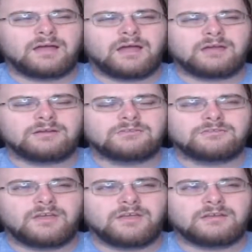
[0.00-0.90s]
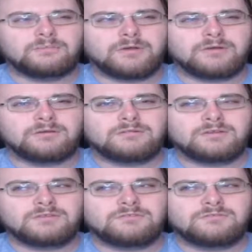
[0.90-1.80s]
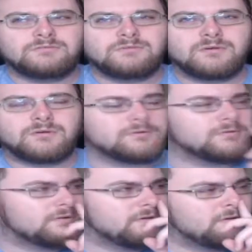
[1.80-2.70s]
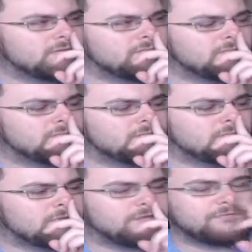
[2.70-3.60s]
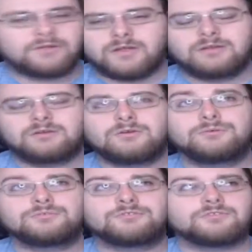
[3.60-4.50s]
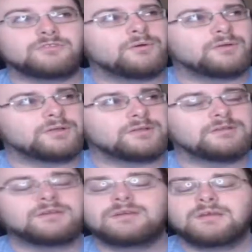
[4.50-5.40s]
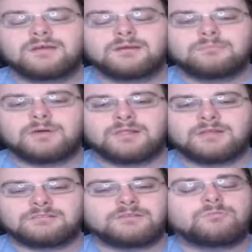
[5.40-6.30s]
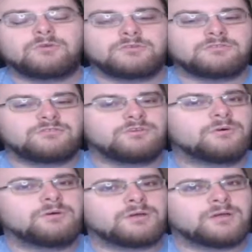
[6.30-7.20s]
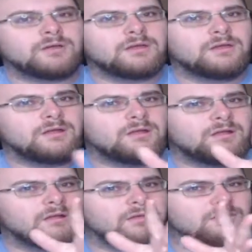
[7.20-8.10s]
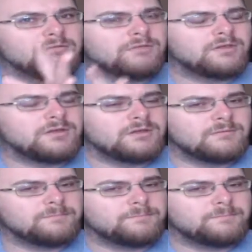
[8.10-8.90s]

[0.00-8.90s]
Ironside apparently, or no, I forget who stole it, but like someone took the